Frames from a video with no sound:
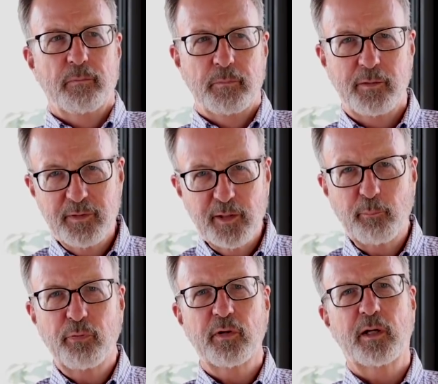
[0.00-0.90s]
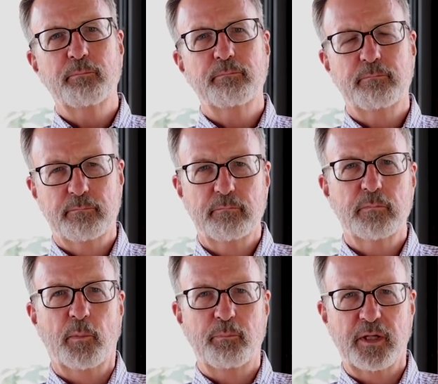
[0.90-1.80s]
Maybe they'll put up
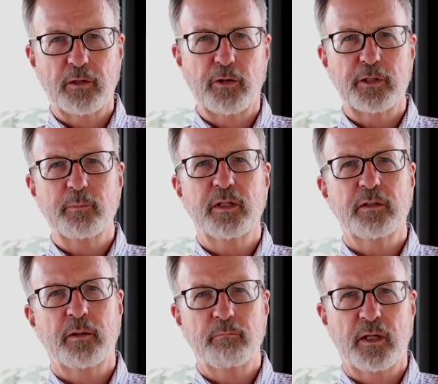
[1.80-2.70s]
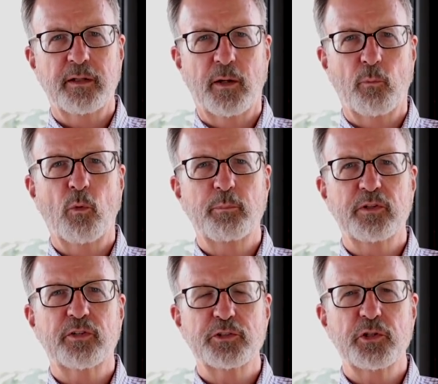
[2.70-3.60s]
a big argument and, and that won't
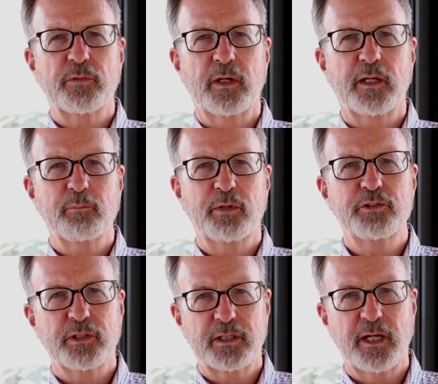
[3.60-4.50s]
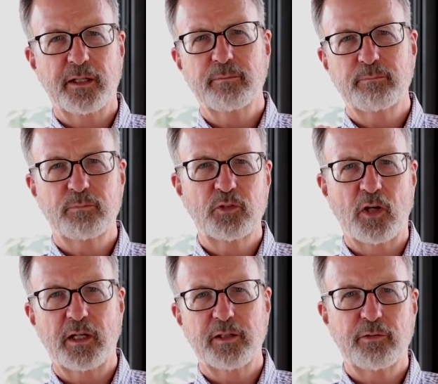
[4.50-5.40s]
be such a thing, but you kind of
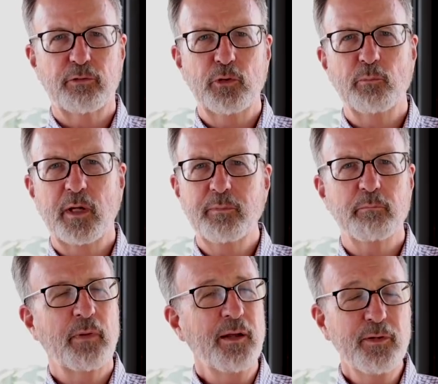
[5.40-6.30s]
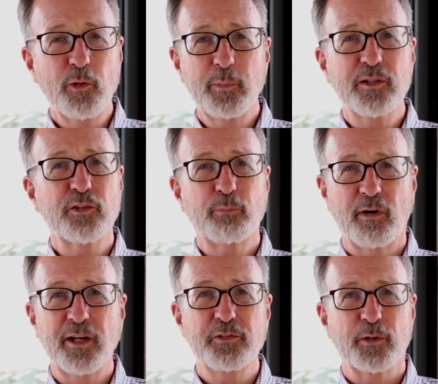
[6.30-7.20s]
talk it through. Maybe, maybe you'll be
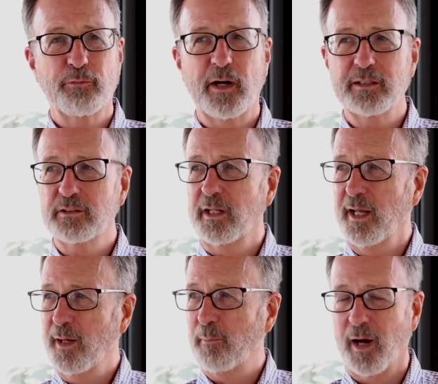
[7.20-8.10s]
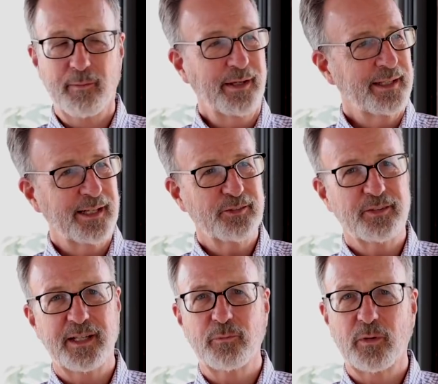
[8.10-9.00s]
surprised and you'll find, yeah, mom, I can't
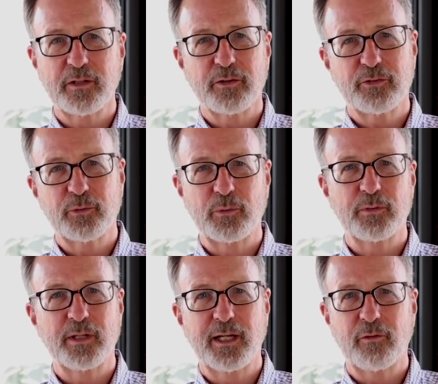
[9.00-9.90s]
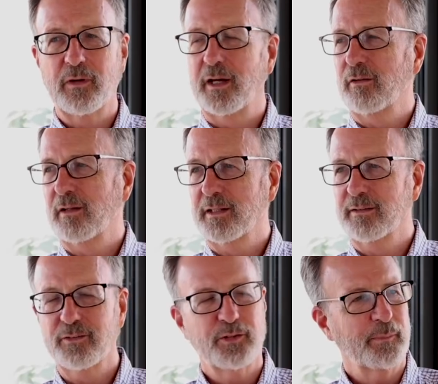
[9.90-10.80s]
stand where I go to school now, or I don't
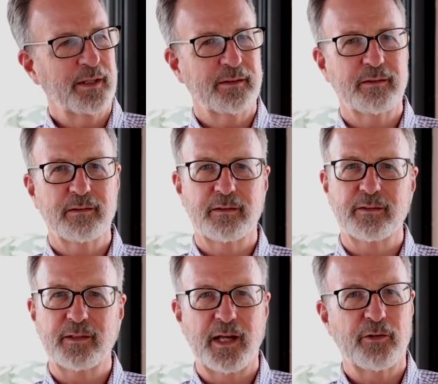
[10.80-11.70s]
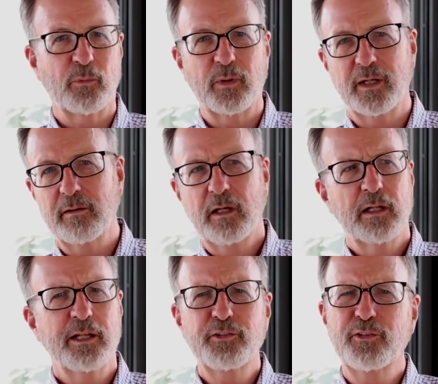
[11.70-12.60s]
like this about the, the, the town or whatever.
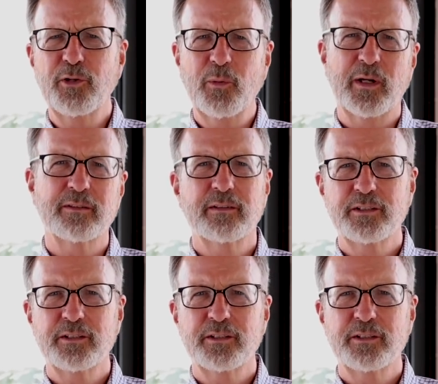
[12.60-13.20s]
Let's do it.